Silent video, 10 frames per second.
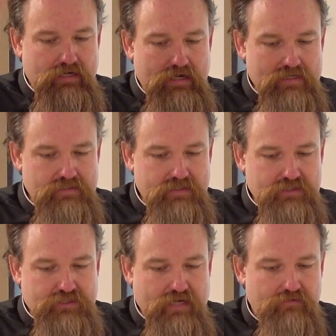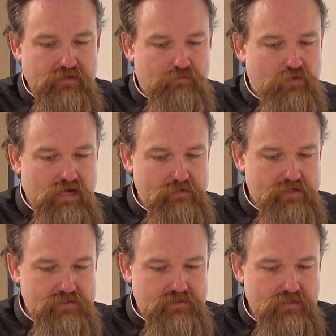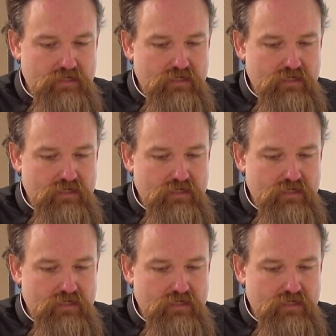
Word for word: and Isaac stand for the promise.